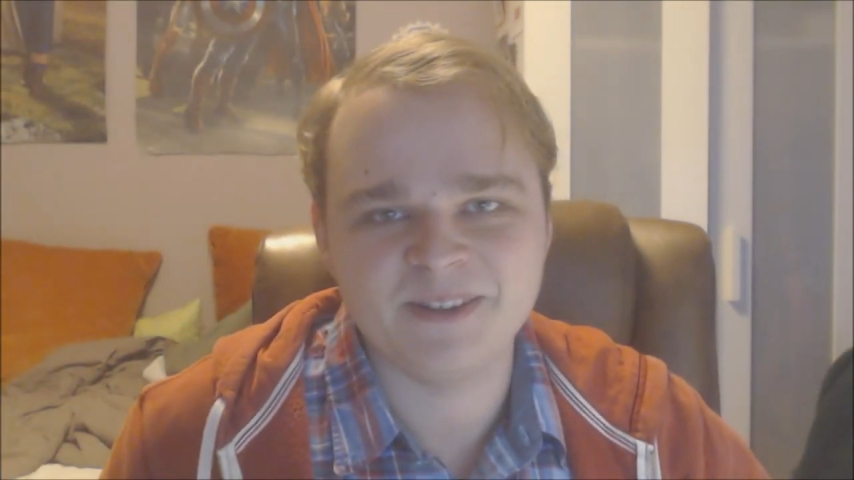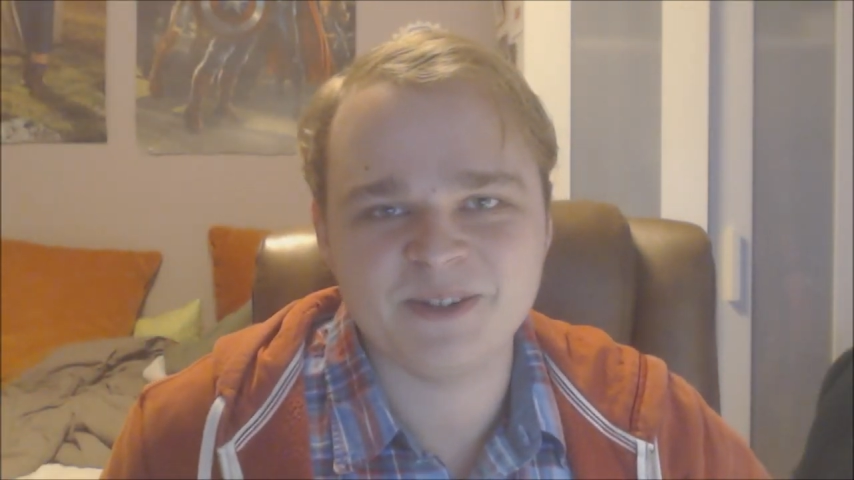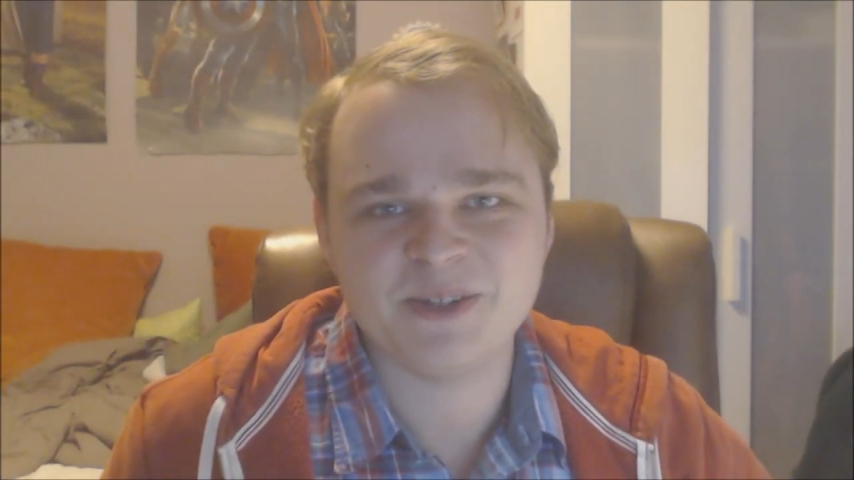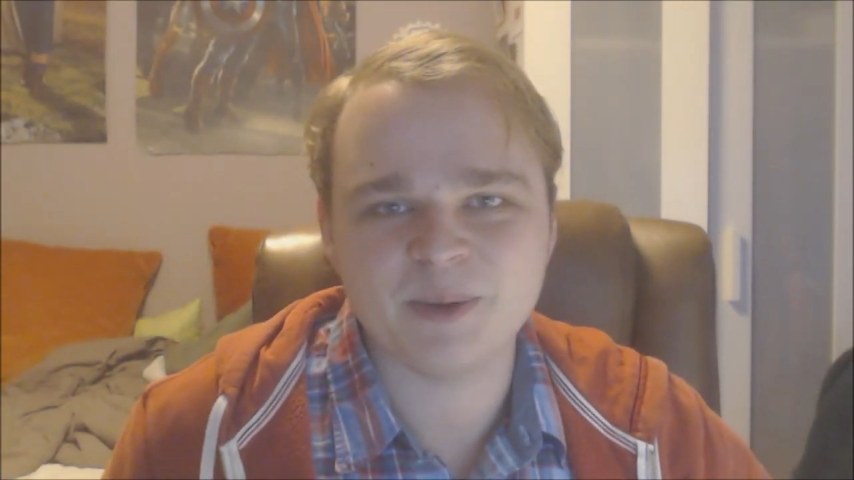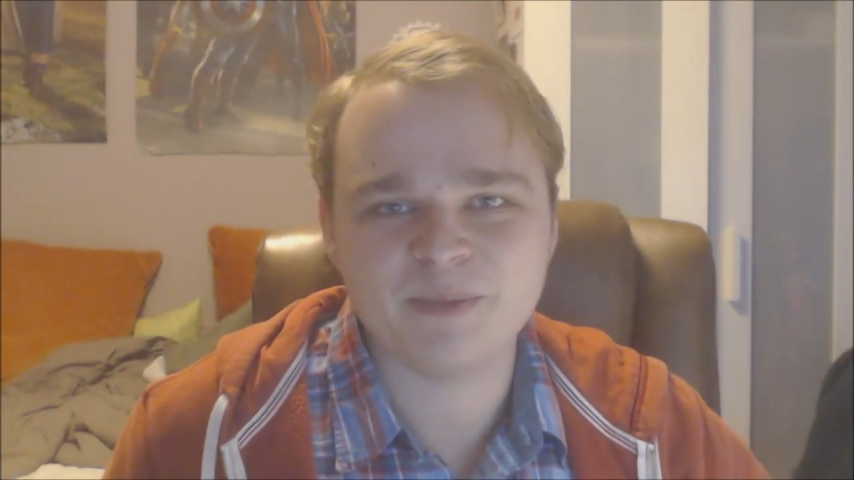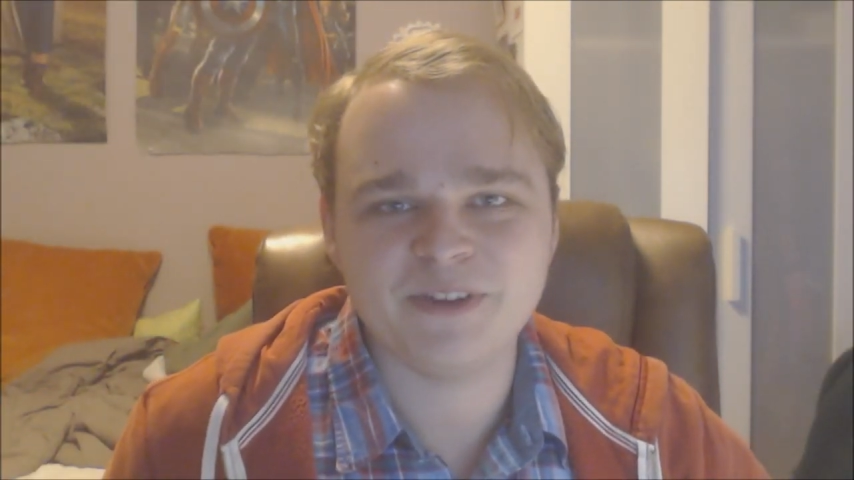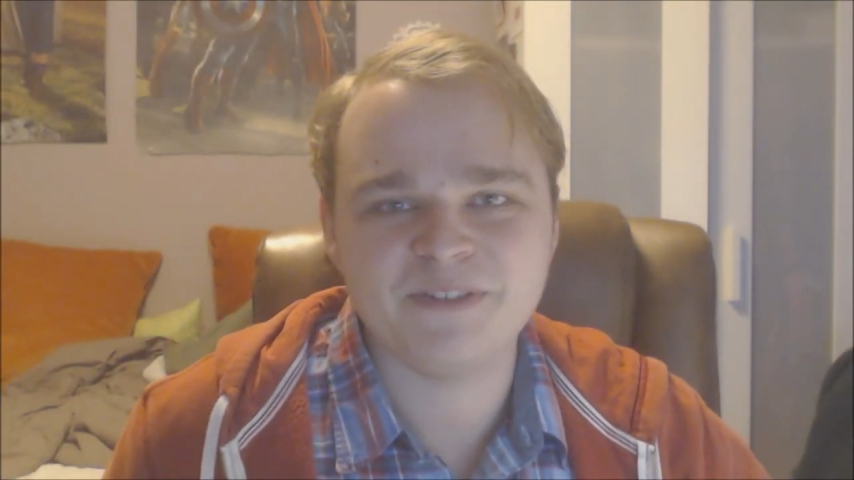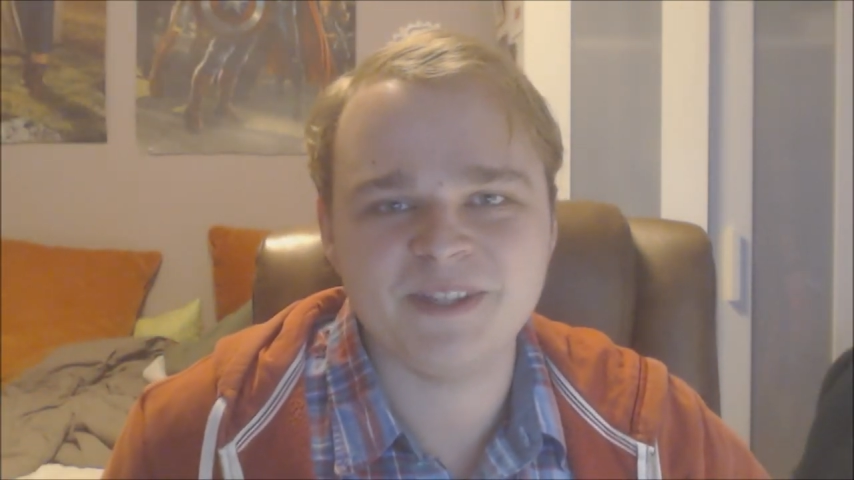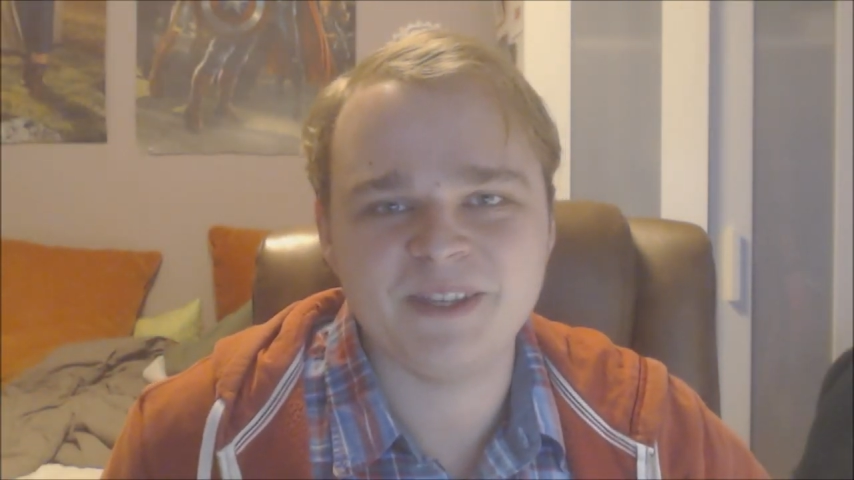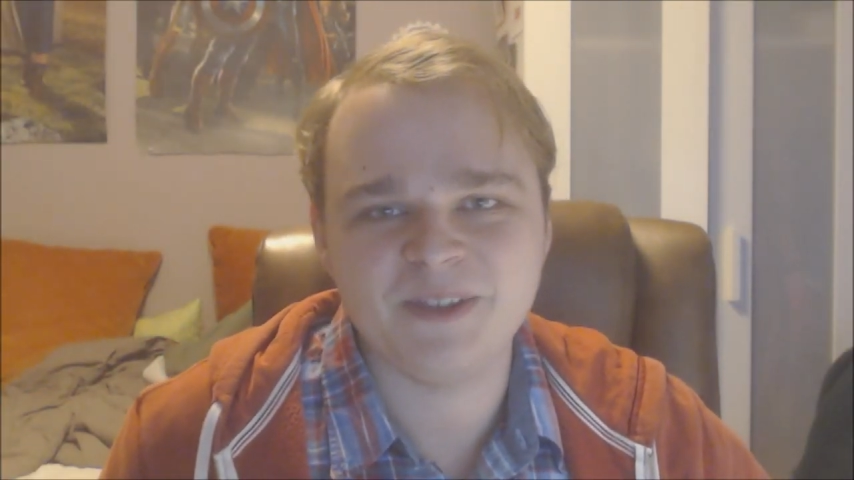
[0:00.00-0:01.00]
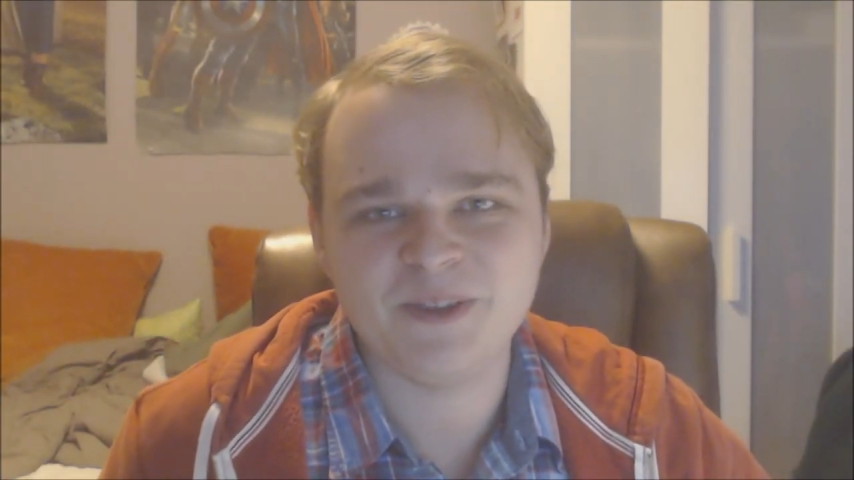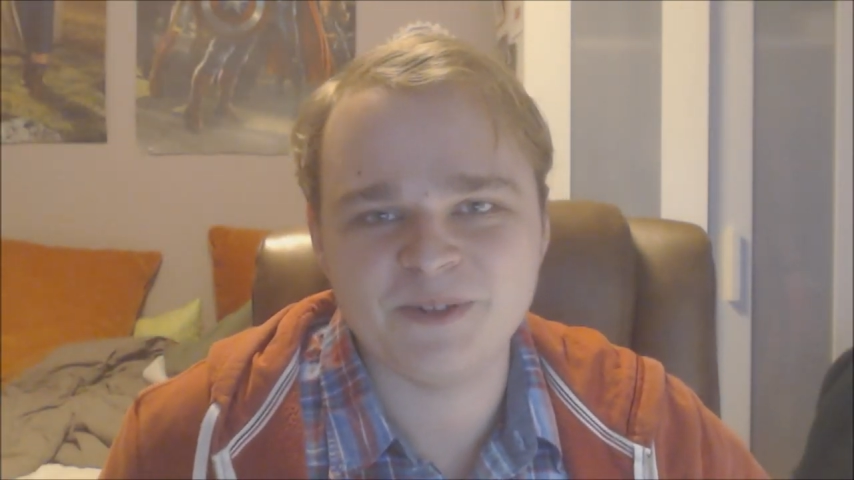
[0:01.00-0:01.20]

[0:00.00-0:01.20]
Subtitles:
The top 50